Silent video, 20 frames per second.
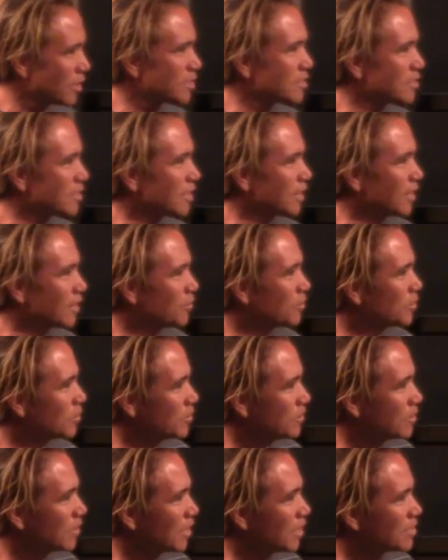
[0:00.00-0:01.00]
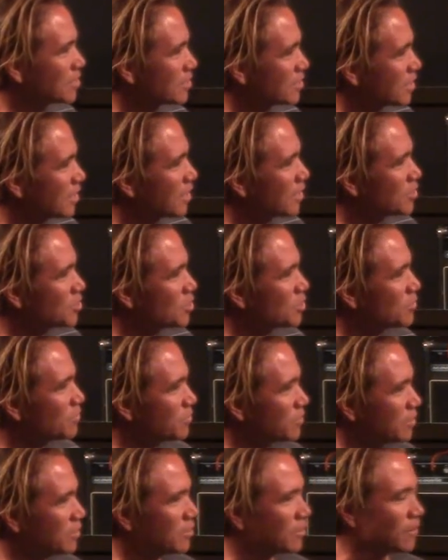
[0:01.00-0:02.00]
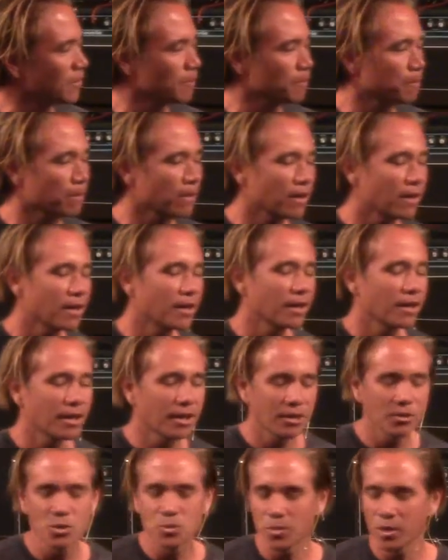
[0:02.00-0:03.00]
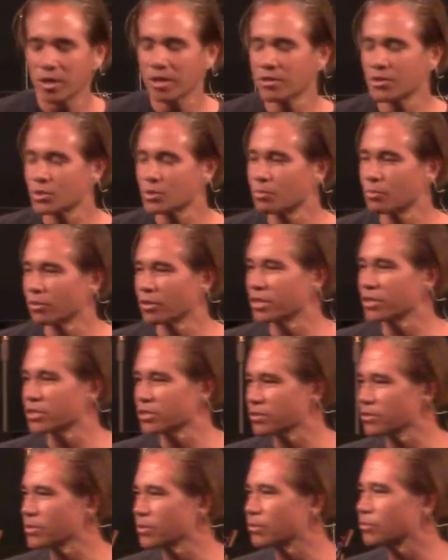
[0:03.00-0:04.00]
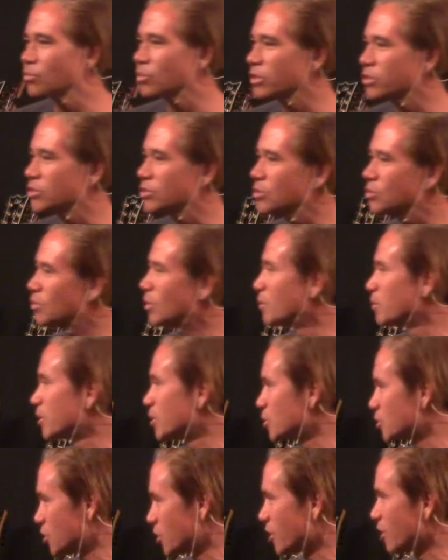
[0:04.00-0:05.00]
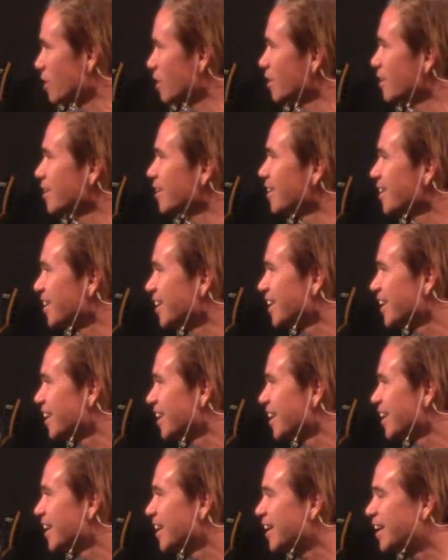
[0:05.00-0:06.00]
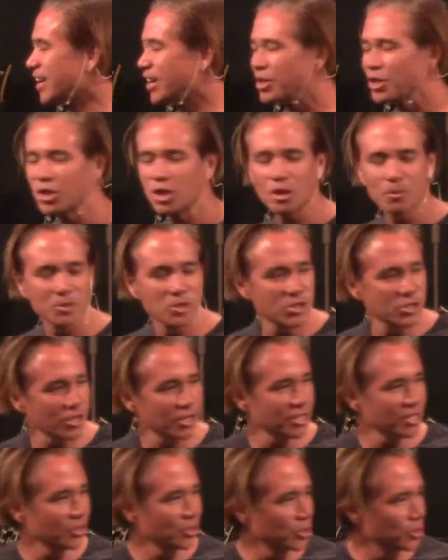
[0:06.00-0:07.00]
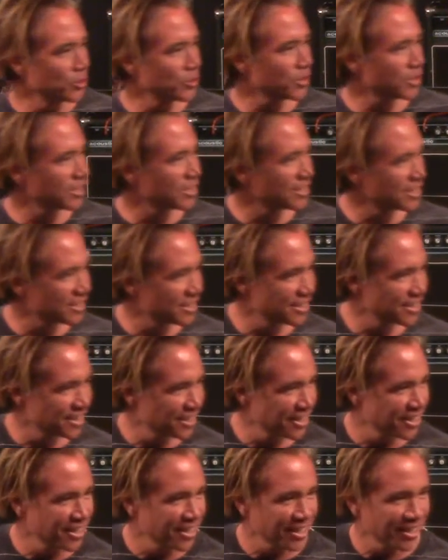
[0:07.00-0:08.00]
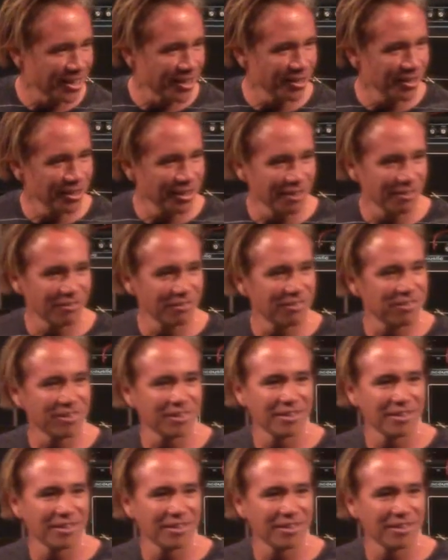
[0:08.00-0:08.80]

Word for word: tonight with you guys because I, I just feel and I was praying this morning, just, Lord, what do you want me to share? And I know y'all been studying Luke, and I love,